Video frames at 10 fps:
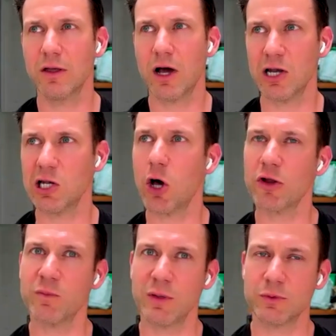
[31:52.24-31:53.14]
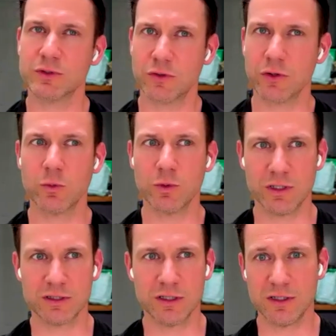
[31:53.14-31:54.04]
a lot of people struggle with
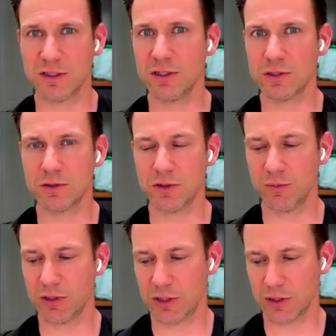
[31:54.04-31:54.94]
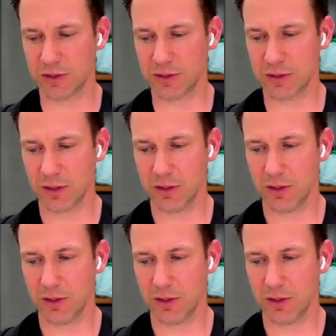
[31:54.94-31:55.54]
this in this industry because